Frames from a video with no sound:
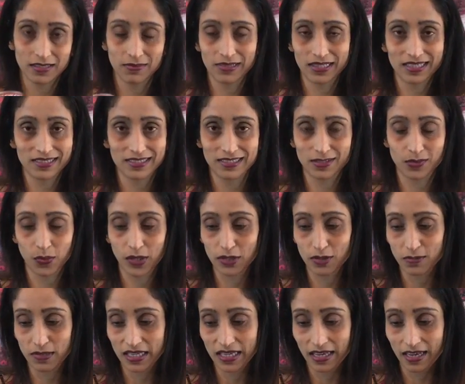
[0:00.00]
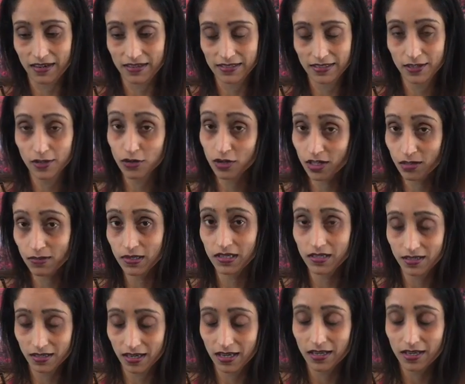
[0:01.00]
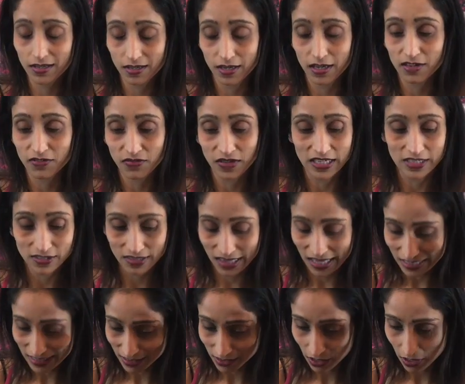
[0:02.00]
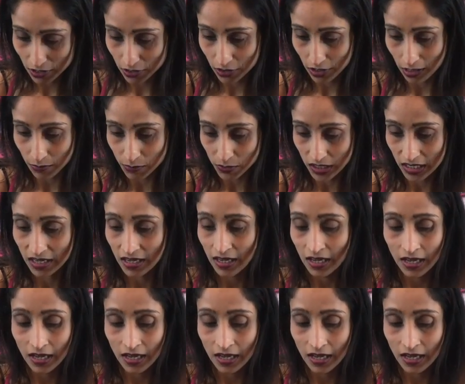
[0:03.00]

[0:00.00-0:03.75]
I mean, that's just way too many calories and you're going to be gaining a lot of weight. So that's not a good option.